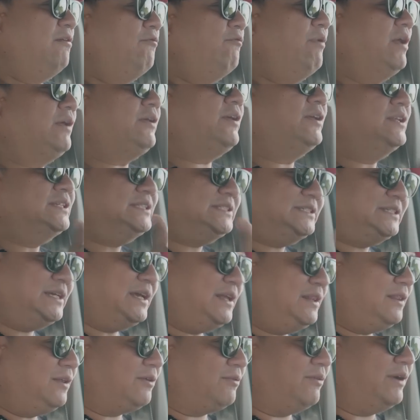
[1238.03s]
Well,
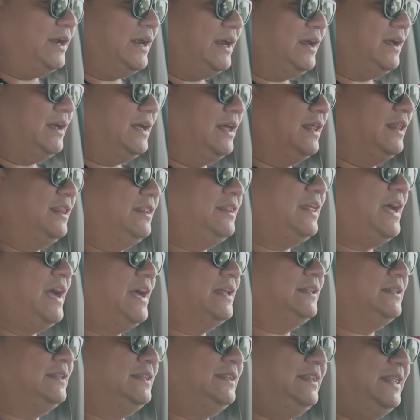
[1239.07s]
considering
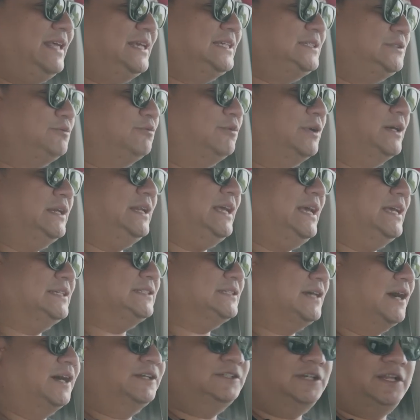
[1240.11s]
that this one is
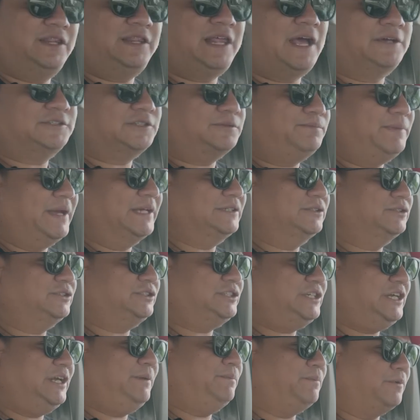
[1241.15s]
100,000 pesos
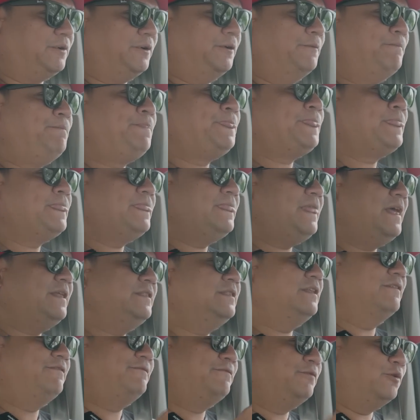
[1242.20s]
cheaper
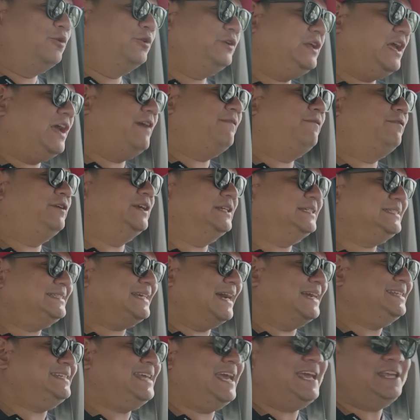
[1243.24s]
than the Ford Everest
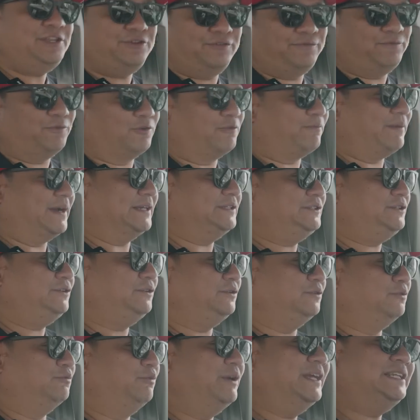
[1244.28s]
Titanium
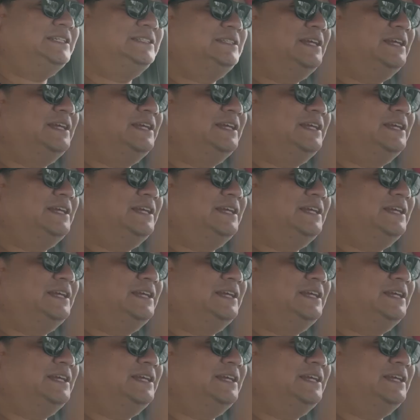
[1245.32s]
4x2, which